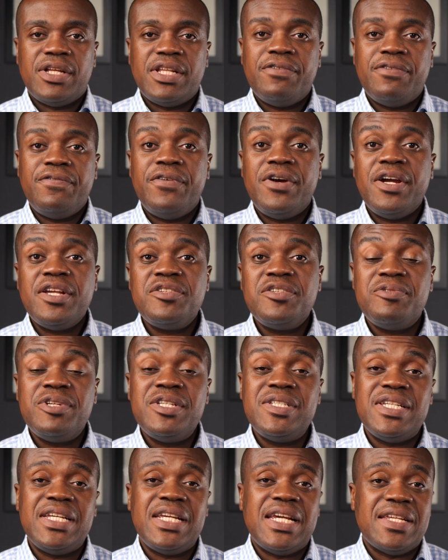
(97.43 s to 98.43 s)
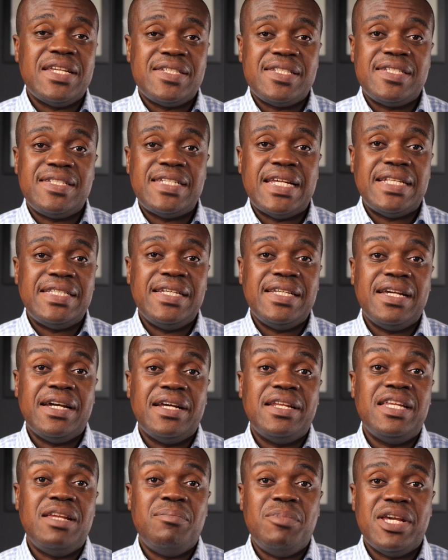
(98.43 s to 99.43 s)
Now, the first reason is setting
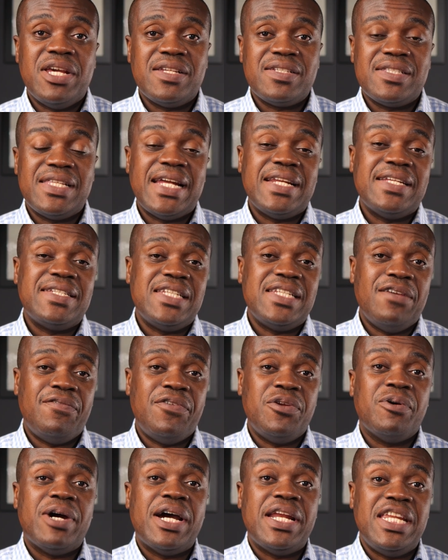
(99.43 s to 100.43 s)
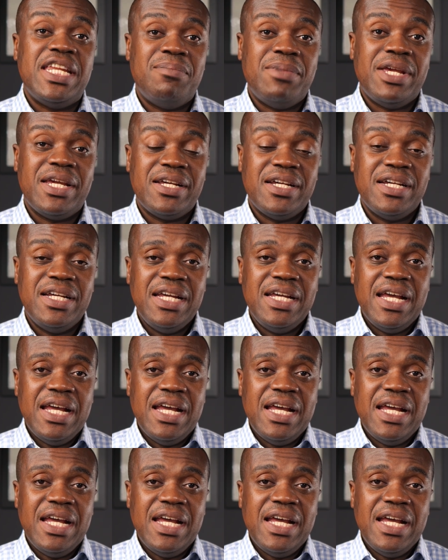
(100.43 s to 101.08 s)
anemias, that is, if you are anemic.